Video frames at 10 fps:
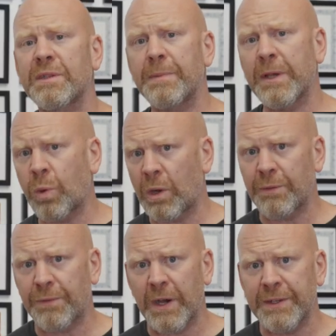to be
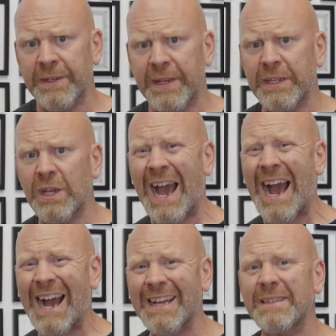qualified in it, you
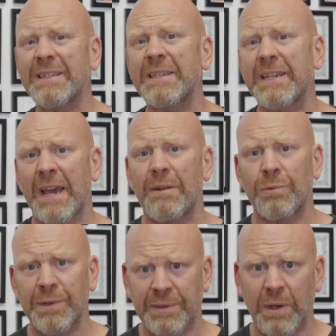had to get
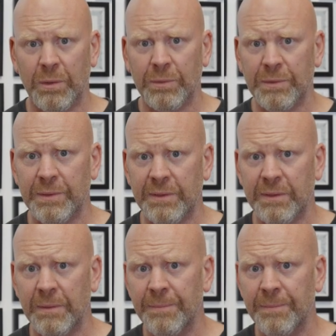results.